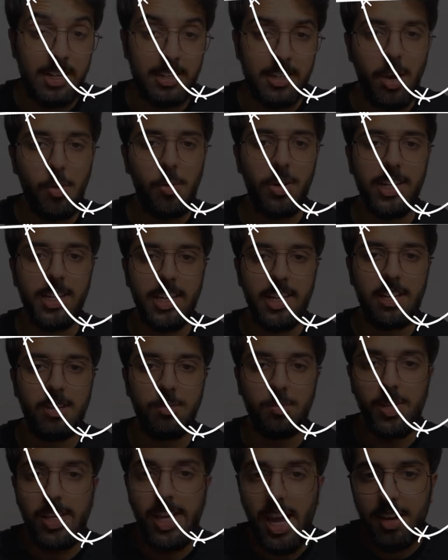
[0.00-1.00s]
Now
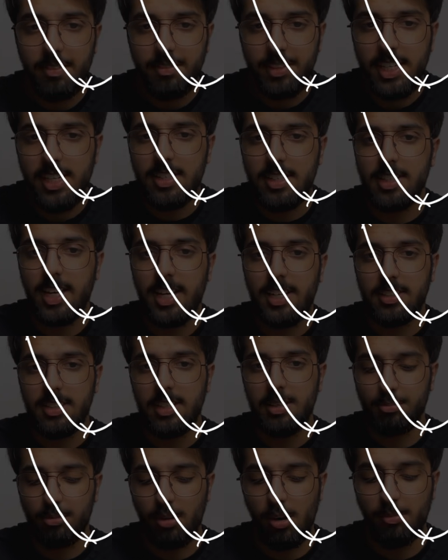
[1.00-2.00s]
again, we have the exact
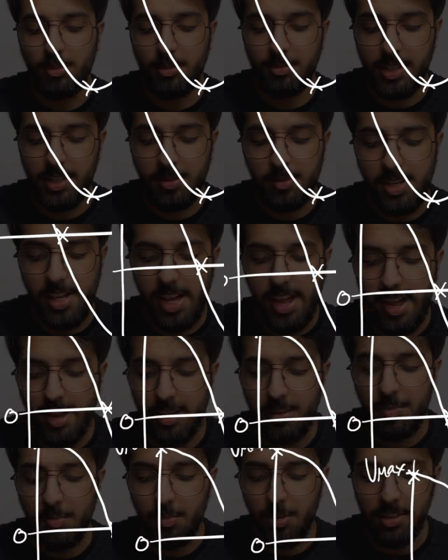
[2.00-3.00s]
same problem that we
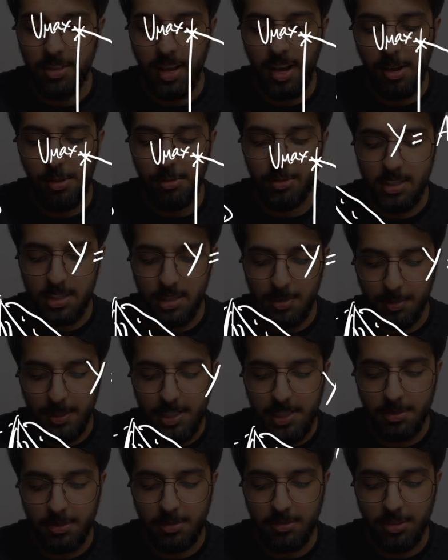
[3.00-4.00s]
had with our
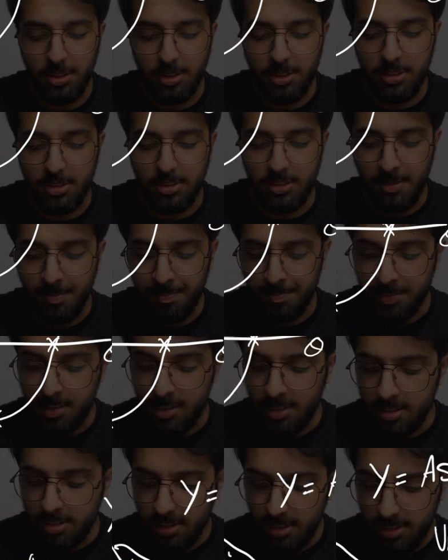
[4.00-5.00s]
displacement function.
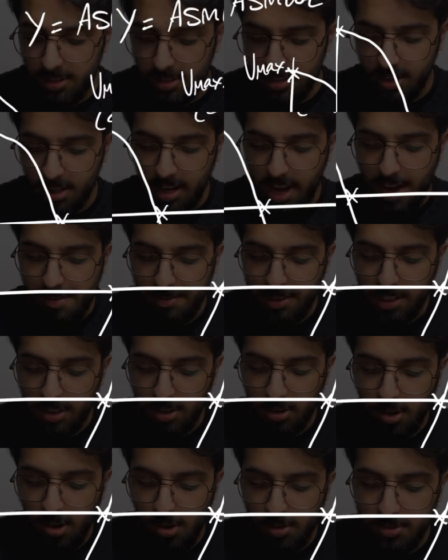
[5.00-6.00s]
Just having
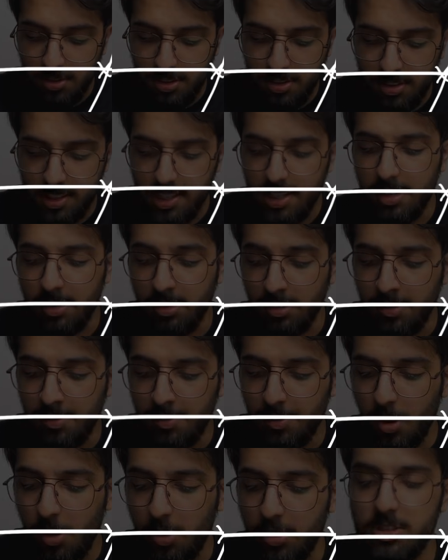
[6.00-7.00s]
cos theta
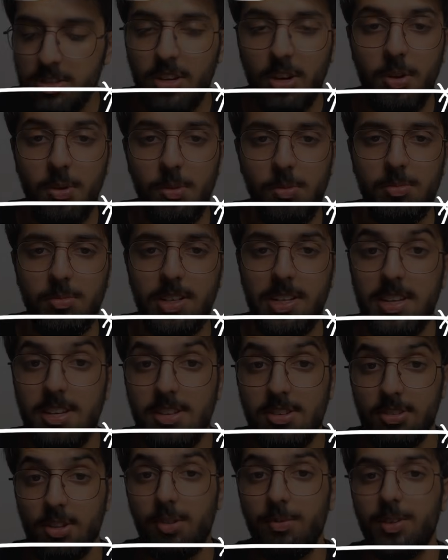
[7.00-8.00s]
on its own
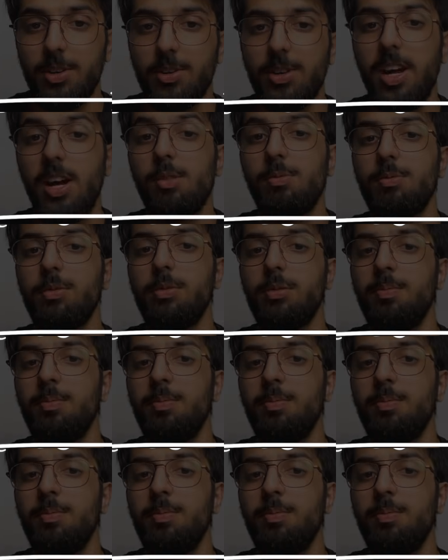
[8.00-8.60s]
is not very helpful,